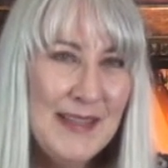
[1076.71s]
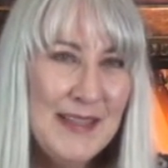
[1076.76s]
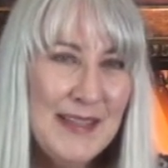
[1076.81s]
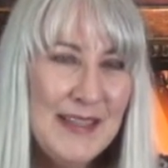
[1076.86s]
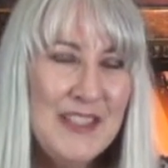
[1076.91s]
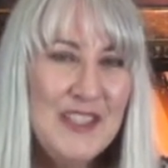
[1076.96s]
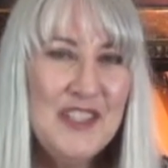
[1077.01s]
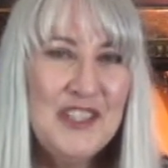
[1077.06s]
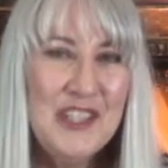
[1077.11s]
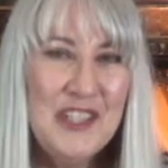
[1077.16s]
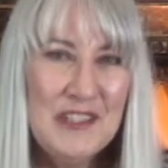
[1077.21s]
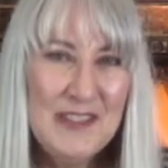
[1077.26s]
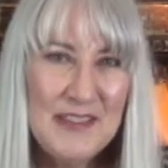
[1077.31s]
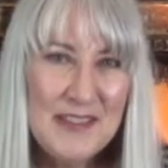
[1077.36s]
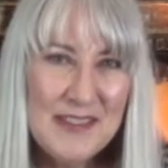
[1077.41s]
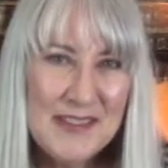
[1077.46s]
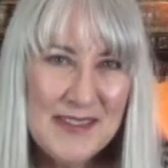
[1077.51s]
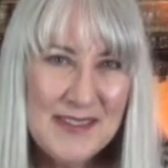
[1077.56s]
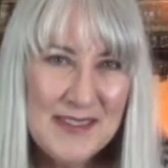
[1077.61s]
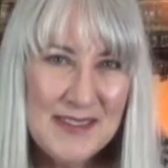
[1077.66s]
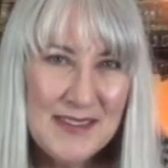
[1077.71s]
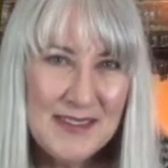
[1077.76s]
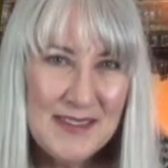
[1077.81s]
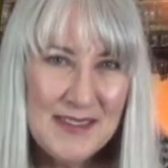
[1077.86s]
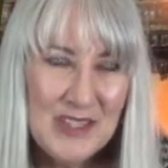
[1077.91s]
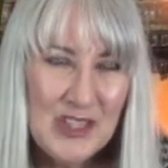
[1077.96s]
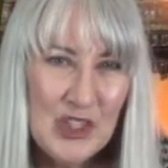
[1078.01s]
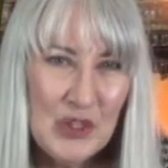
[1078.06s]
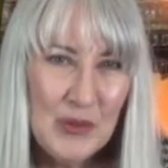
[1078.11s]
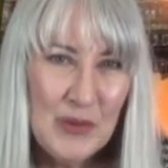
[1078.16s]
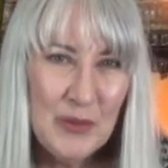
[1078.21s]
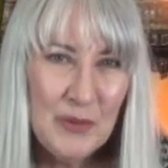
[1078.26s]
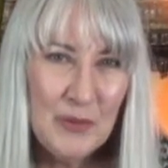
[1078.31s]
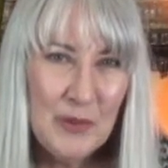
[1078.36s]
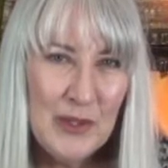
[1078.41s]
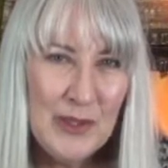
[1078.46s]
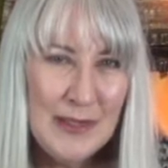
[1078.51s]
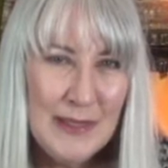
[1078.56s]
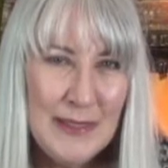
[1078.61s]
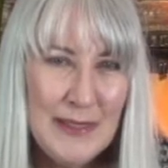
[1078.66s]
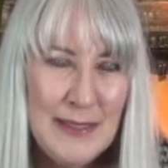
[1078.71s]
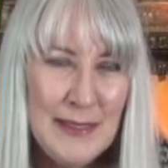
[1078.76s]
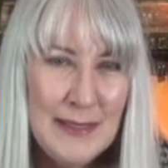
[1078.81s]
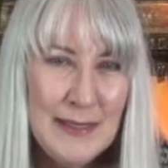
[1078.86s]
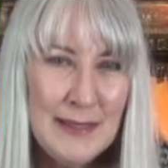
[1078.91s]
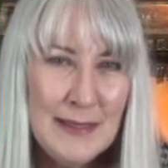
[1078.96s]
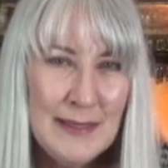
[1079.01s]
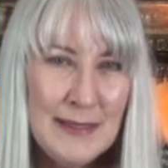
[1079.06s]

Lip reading: agendas when really